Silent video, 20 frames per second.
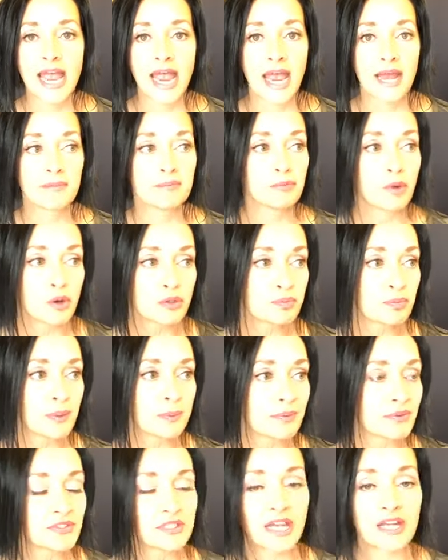And most
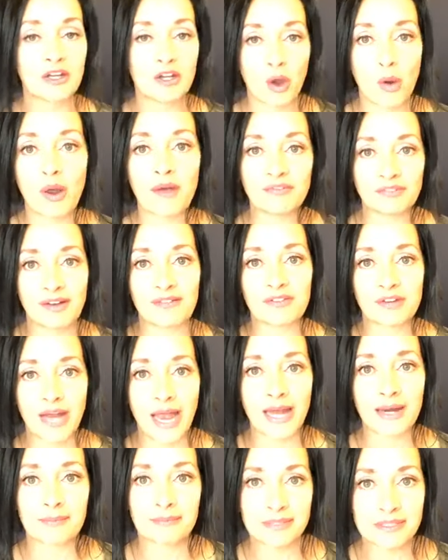people say, no, I've never
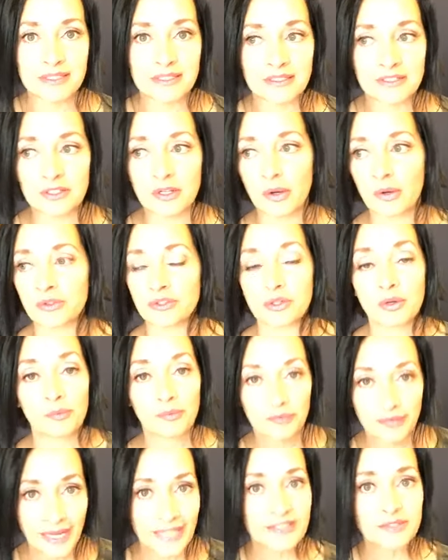had a business coach.
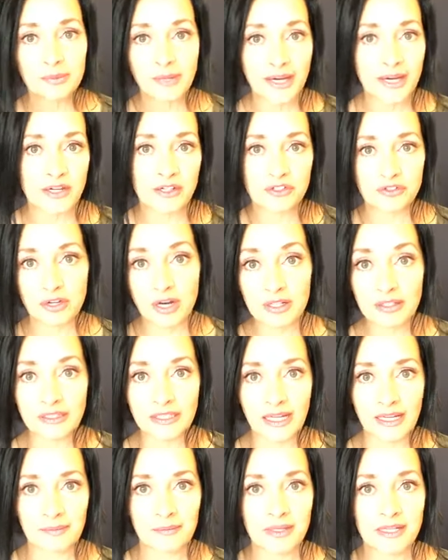That's why you're
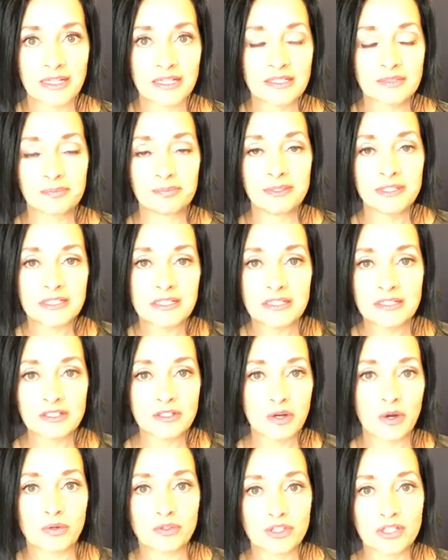struggling because business
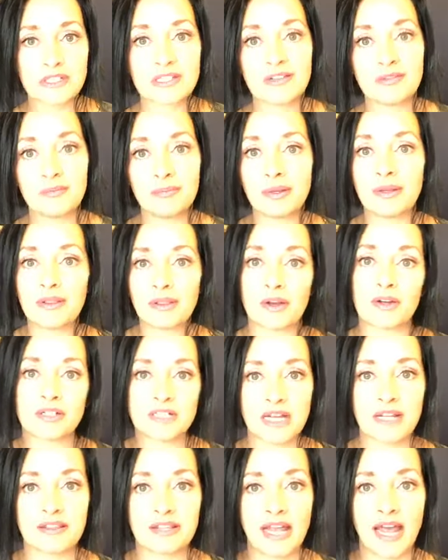coaches have been there,
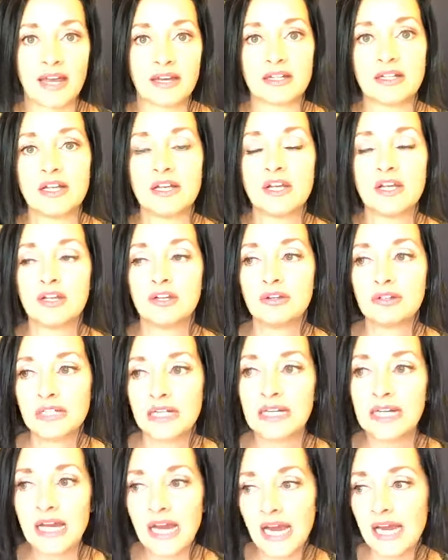done that. You
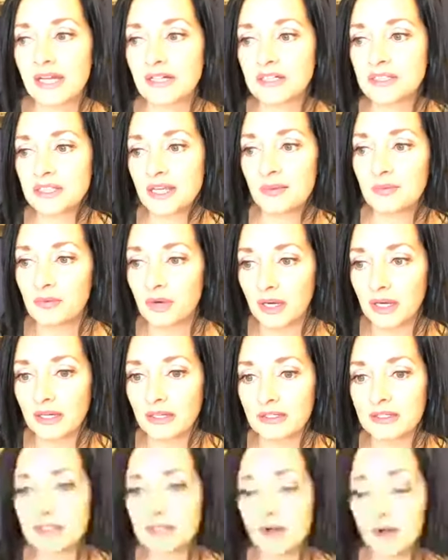need to hire
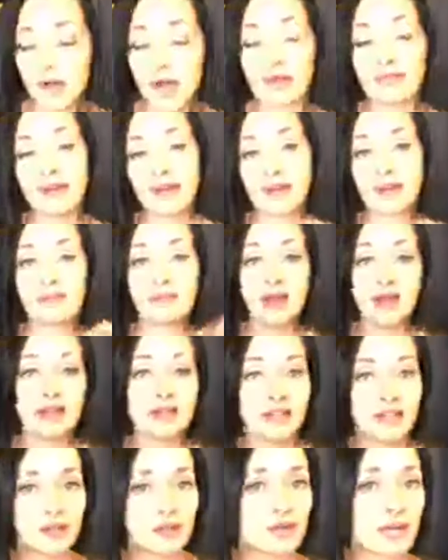someone, or I
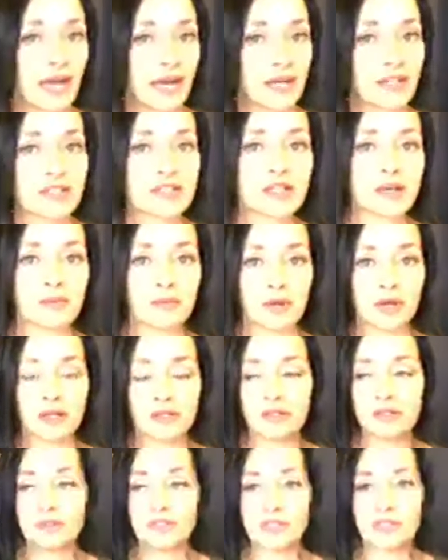recommend that you hire
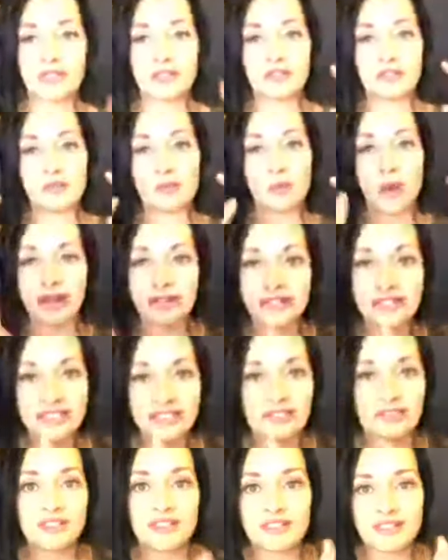someone who's in
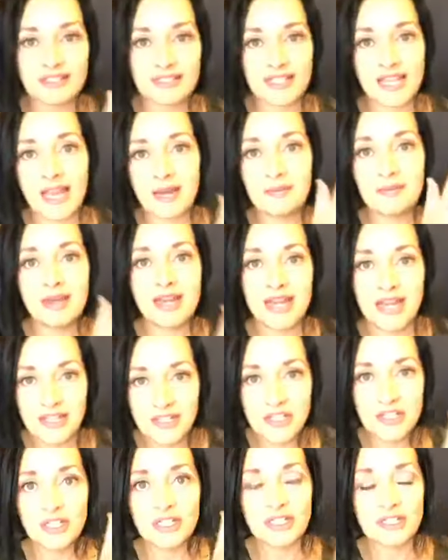relatively the same
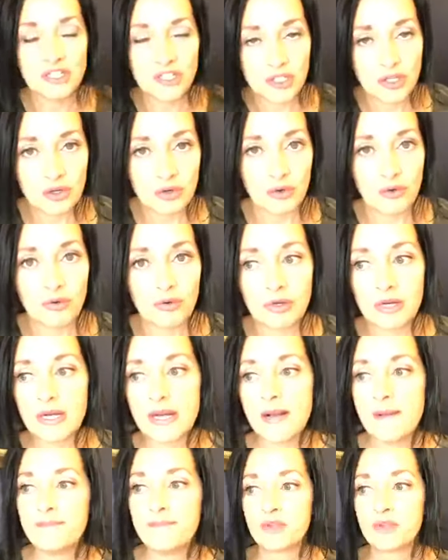niche as you,
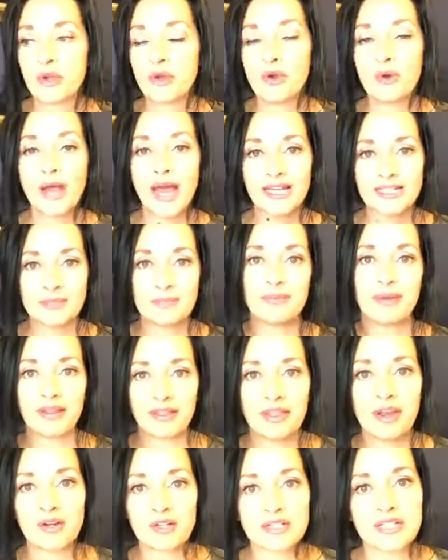who has
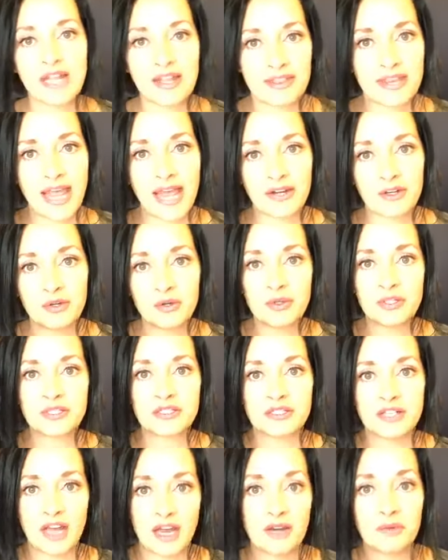been there, done that, who has
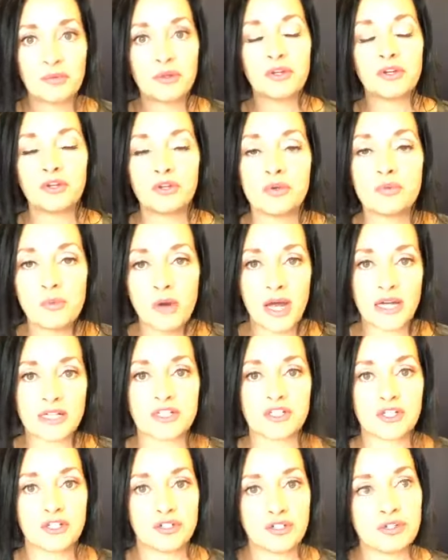done what you
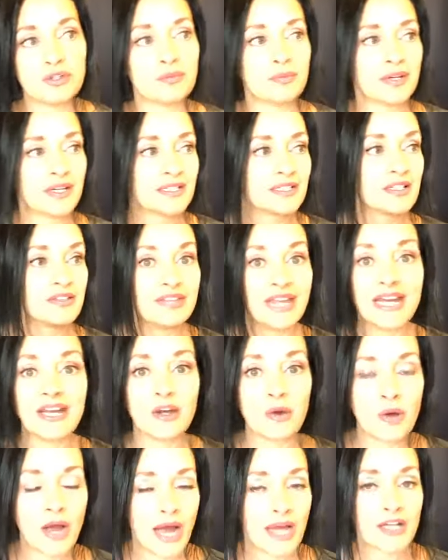want to do because they
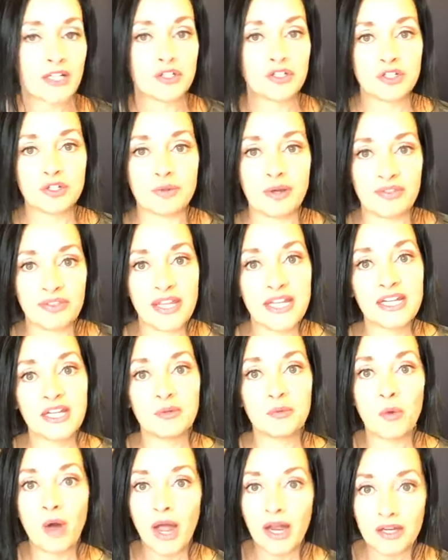know how to do it. They
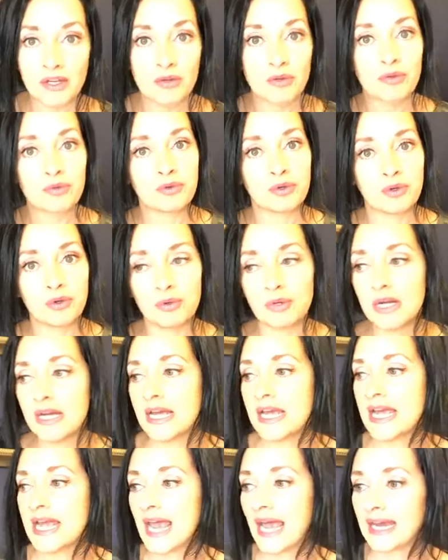can walk you through
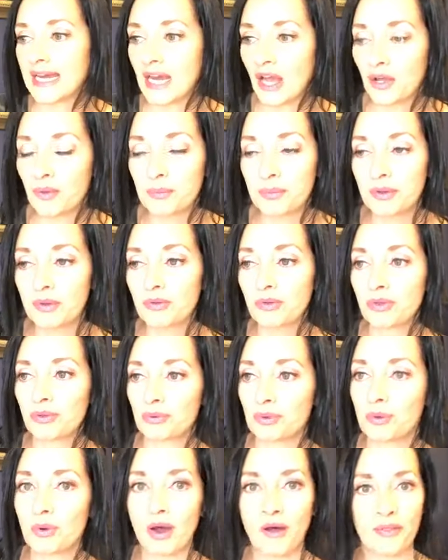and help you
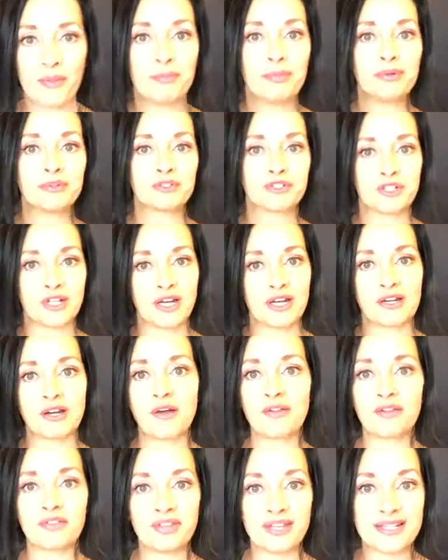through all the bullshit and
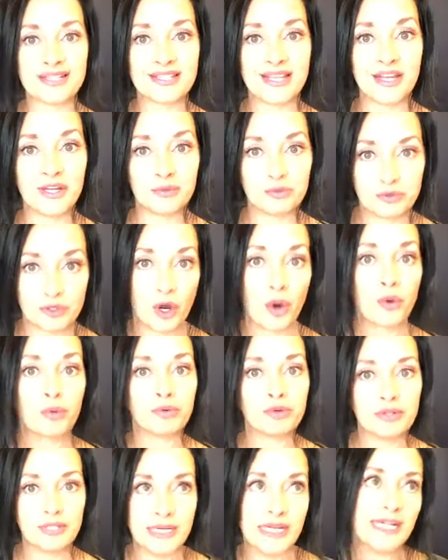all the things that you
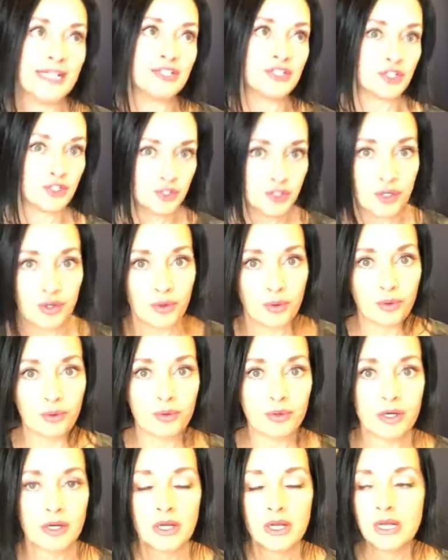don't need to
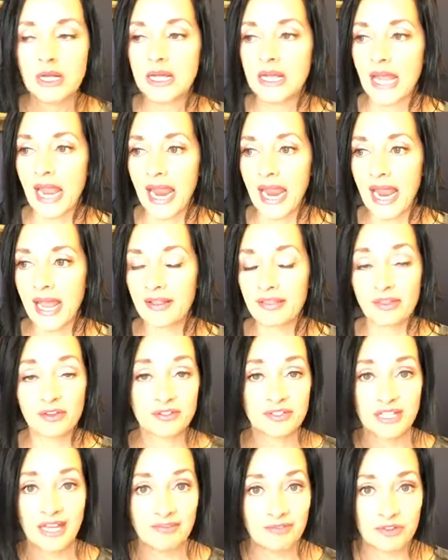do. And
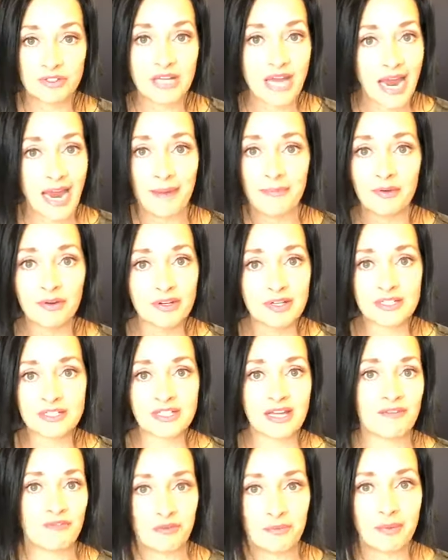they'll save you time, they're gonna
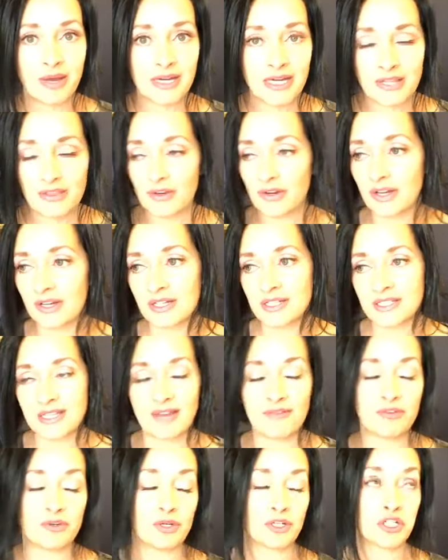save you money, they're gonna
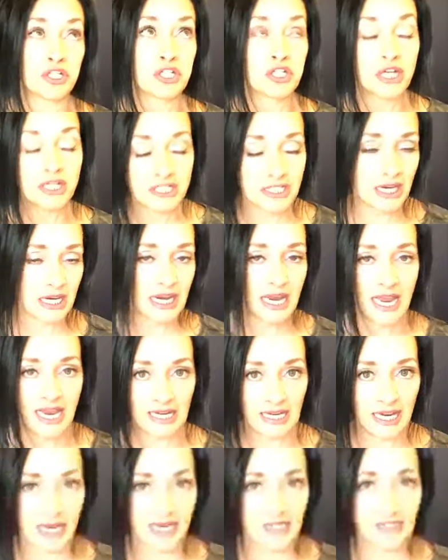save you a shit ton of
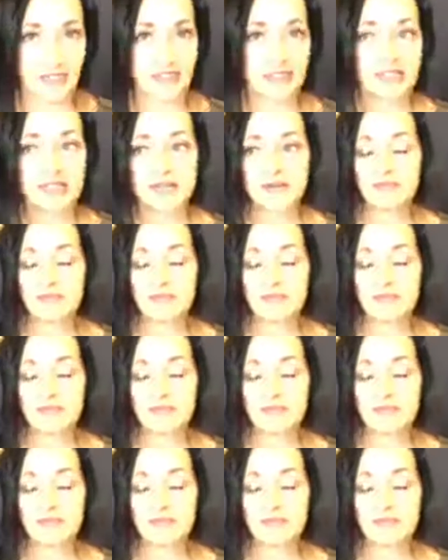headaches.